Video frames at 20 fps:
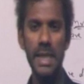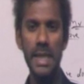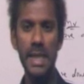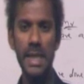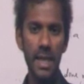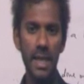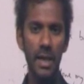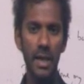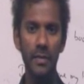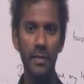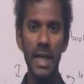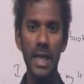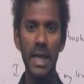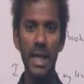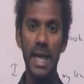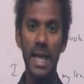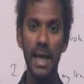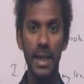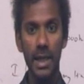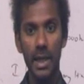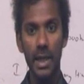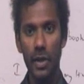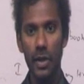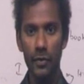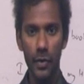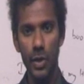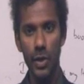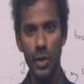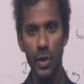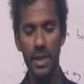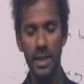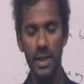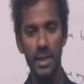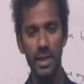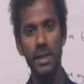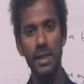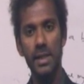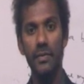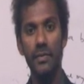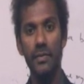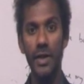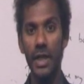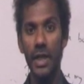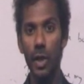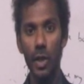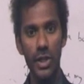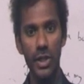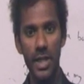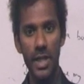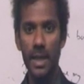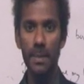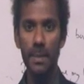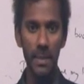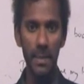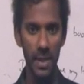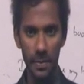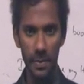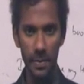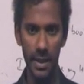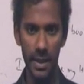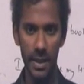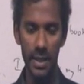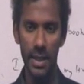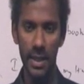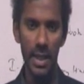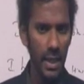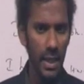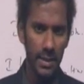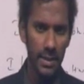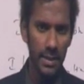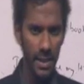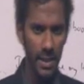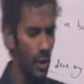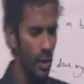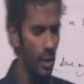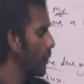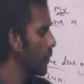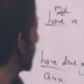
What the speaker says: in each and every category of future tense, will or shall must be there. There is no